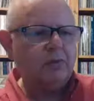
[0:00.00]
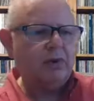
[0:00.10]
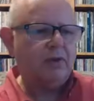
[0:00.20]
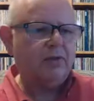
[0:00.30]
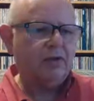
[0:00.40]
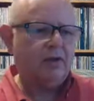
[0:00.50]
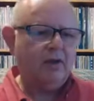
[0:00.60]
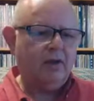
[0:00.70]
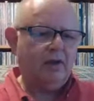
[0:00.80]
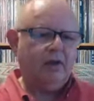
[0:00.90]
where I think
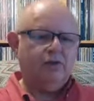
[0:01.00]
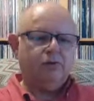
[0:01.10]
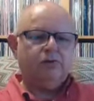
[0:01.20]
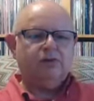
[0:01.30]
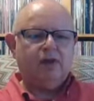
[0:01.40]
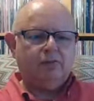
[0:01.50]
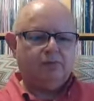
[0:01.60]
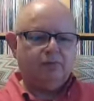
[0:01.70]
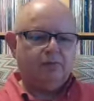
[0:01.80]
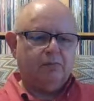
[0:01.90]
he took
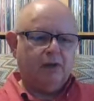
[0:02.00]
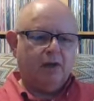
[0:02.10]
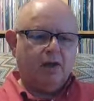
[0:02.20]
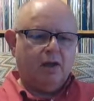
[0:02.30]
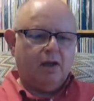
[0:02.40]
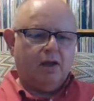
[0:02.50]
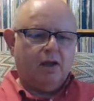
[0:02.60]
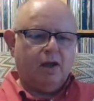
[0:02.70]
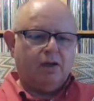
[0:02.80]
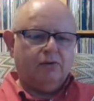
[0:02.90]
tapes and
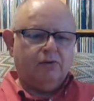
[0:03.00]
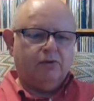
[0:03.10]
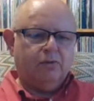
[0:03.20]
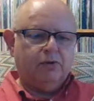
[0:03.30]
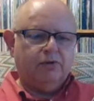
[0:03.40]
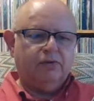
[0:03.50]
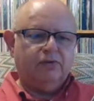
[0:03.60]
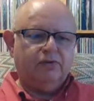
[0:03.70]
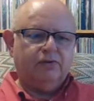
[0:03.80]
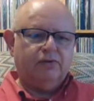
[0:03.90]
added other
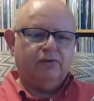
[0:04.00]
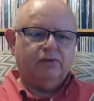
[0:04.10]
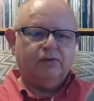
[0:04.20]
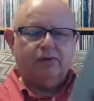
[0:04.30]
musicians